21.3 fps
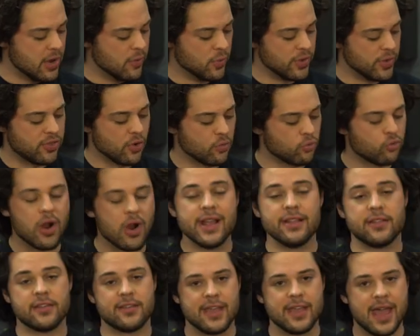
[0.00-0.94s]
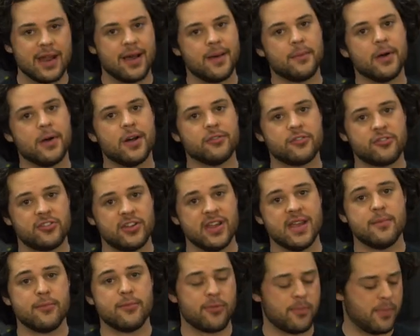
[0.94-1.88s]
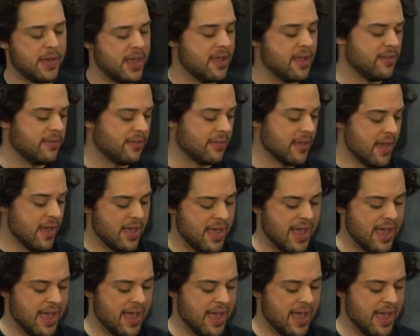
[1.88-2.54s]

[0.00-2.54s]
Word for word: with the right setup of shims, pins,